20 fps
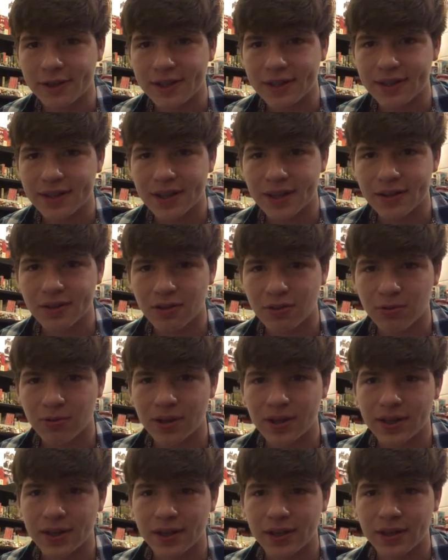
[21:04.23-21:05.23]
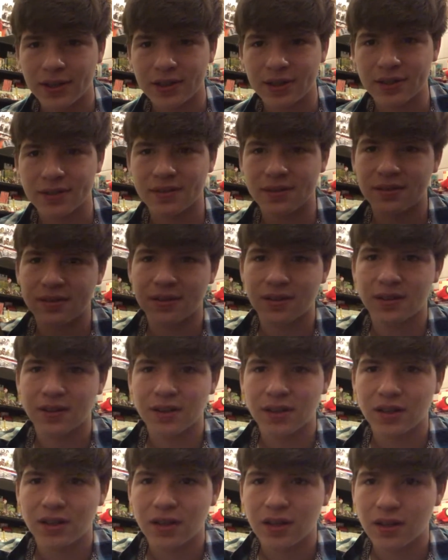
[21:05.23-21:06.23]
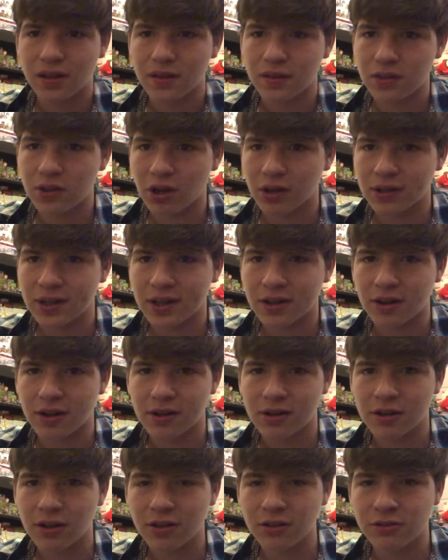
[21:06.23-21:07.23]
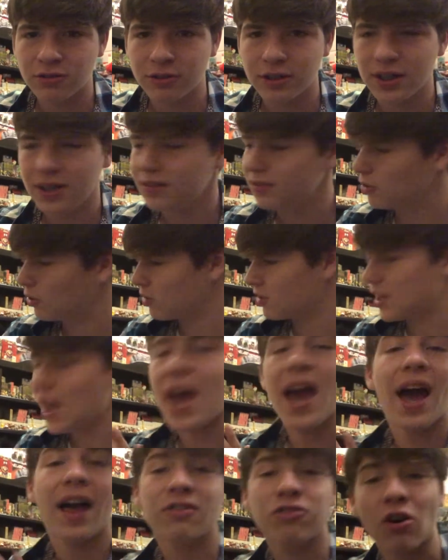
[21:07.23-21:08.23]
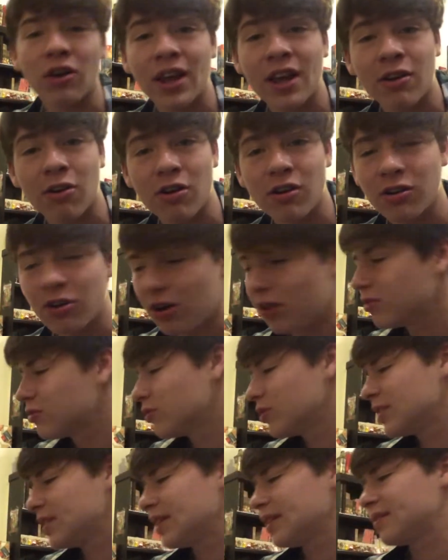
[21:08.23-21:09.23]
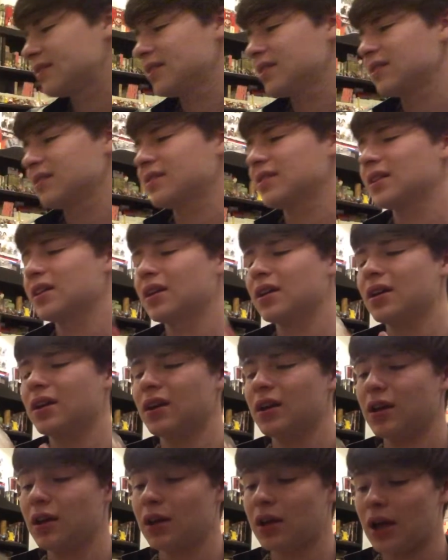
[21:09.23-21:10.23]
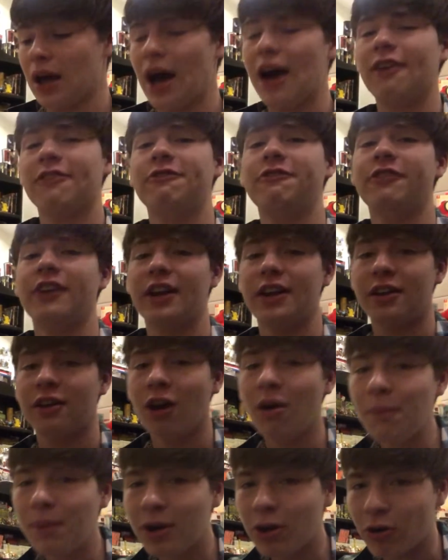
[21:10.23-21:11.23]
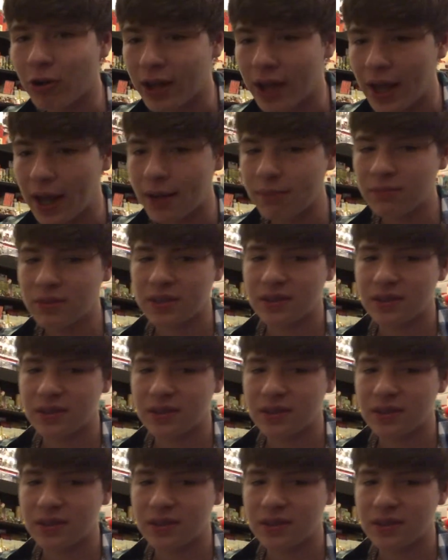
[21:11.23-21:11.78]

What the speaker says: Nintendo one, and it's Donkey Kong Country. So yeah, Donkey Kong Country, this is a phenomenal game.